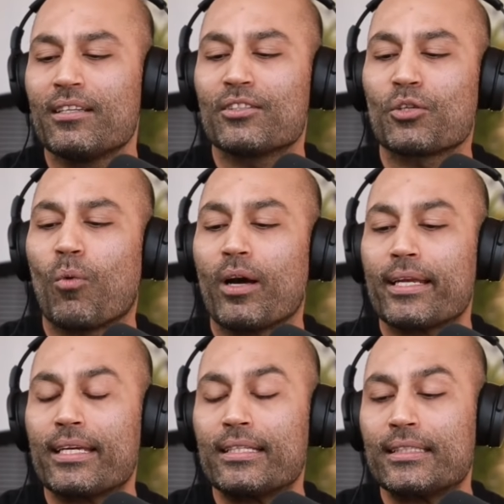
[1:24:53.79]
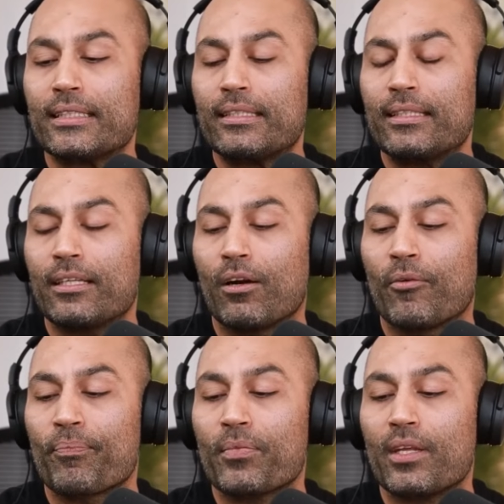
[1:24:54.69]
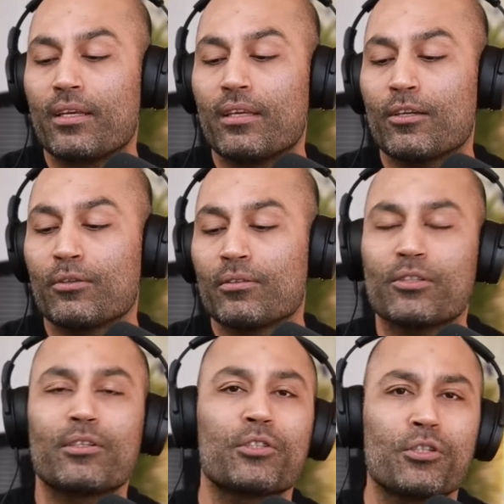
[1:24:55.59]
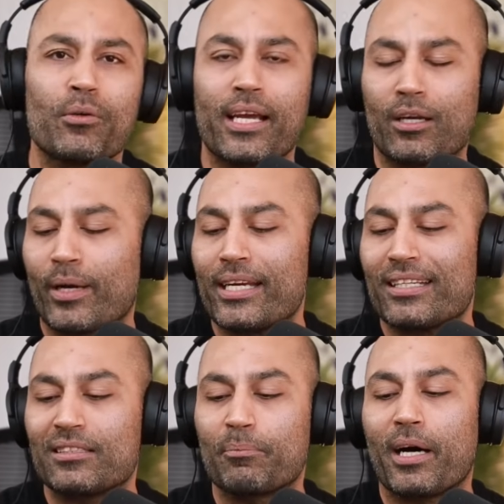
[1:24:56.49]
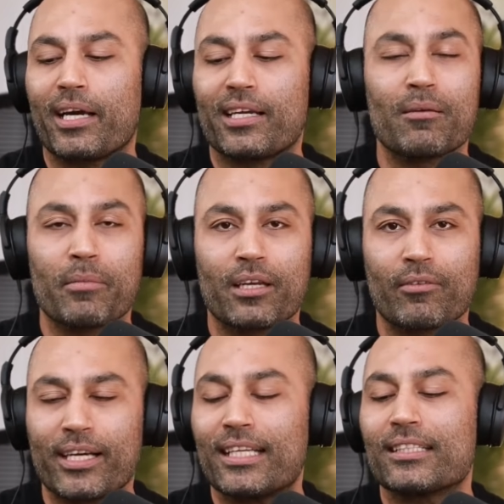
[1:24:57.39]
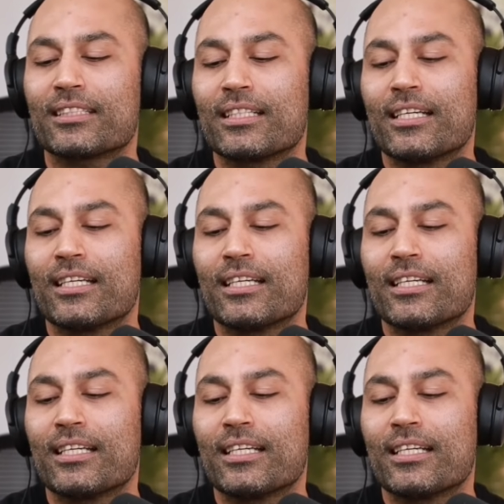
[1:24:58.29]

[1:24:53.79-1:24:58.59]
So one is, you don't get greatness by committee, right?